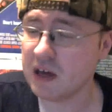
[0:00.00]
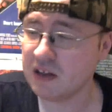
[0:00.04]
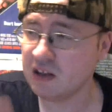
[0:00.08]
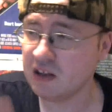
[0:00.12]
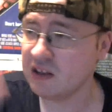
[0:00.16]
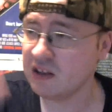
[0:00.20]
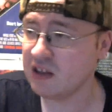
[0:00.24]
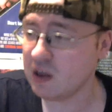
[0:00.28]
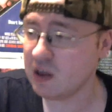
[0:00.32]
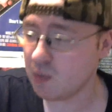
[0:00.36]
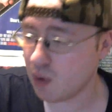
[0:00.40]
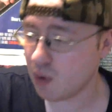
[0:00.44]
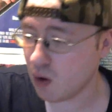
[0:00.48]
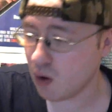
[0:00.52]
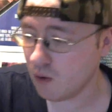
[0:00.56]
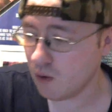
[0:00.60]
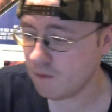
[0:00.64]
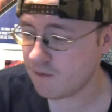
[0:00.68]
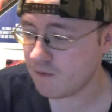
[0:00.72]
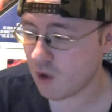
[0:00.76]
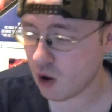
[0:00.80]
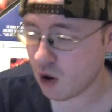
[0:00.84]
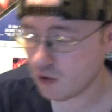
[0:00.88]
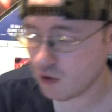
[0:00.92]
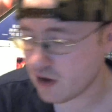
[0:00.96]
and then they
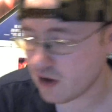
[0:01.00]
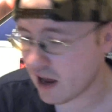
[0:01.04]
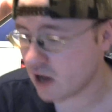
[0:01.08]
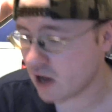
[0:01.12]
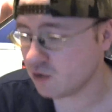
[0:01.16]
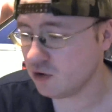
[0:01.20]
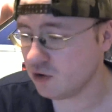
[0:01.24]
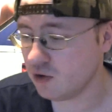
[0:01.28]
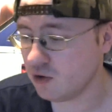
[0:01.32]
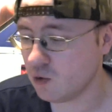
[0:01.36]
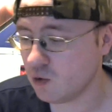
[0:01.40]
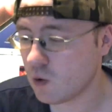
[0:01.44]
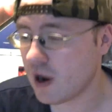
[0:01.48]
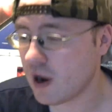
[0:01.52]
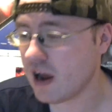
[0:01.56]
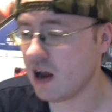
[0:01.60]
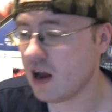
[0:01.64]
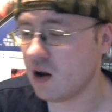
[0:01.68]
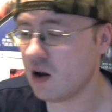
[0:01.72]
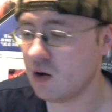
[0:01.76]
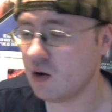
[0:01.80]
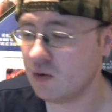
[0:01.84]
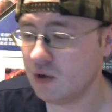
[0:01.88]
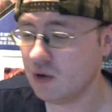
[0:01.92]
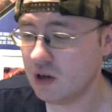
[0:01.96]
both fall down to the
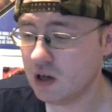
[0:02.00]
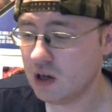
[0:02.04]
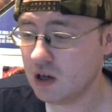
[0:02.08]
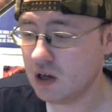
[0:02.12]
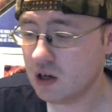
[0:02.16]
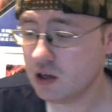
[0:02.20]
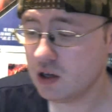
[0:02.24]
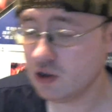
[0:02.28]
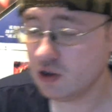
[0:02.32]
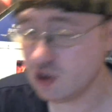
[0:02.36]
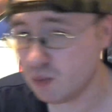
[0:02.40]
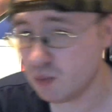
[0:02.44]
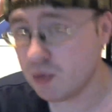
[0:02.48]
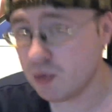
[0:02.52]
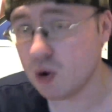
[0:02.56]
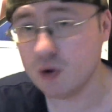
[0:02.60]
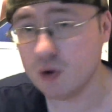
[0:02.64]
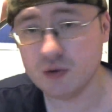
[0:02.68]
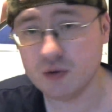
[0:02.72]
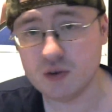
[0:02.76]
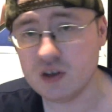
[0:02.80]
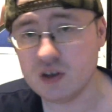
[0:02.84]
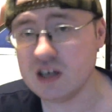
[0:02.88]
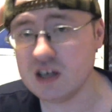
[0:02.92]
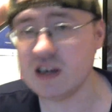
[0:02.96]
ground
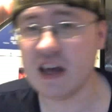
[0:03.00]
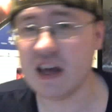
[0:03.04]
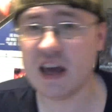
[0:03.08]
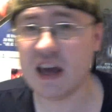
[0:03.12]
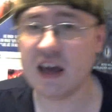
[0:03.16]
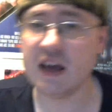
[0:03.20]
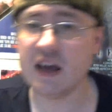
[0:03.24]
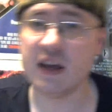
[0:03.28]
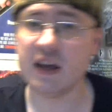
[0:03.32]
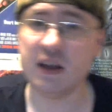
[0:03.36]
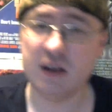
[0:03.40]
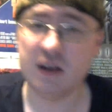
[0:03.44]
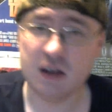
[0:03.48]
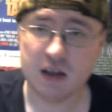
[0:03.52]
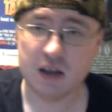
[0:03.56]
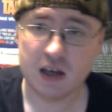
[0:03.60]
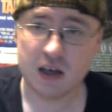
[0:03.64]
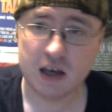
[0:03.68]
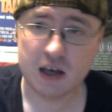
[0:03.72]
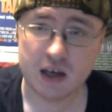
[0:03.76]
supposedly dead